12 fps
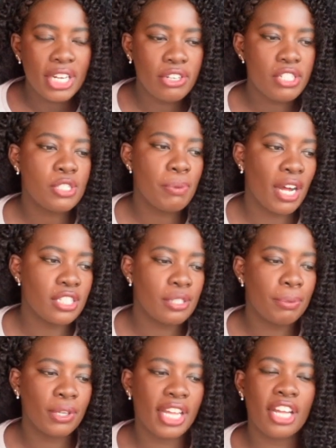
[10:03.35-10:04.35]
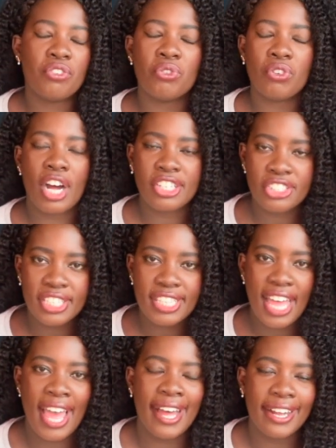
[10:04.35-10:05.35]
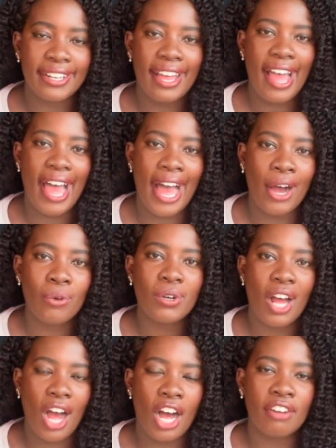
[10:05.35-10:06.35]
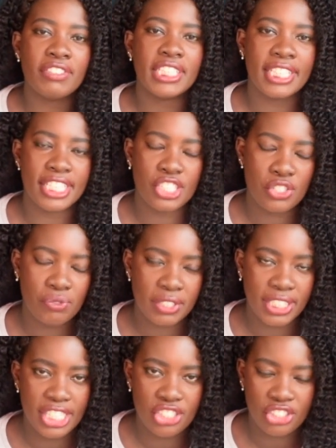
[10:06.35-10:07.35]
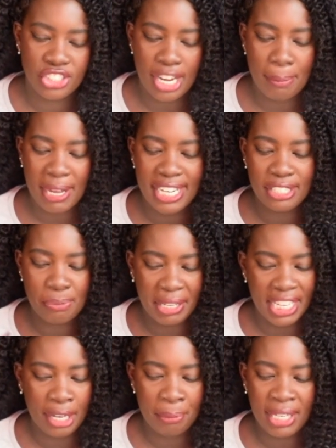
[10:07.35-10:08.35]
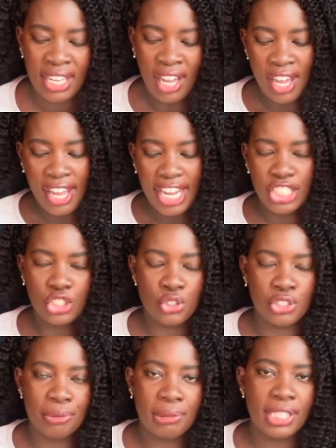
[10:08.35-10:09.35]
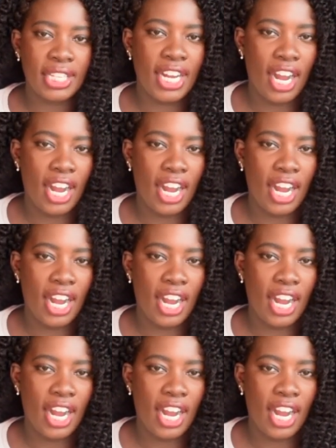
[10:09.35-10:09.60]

irresponsible and rushing the hell out of this relationship, and it's making me extremely